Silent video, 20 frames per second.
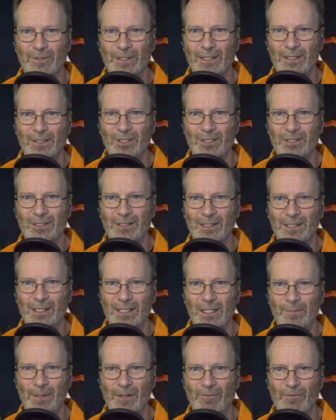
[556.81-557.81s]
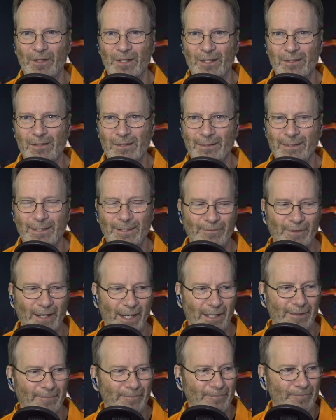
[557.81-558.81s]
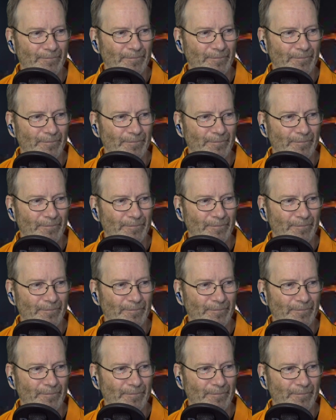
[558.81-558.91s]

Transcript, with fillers: we can just uh, keep everything solidified.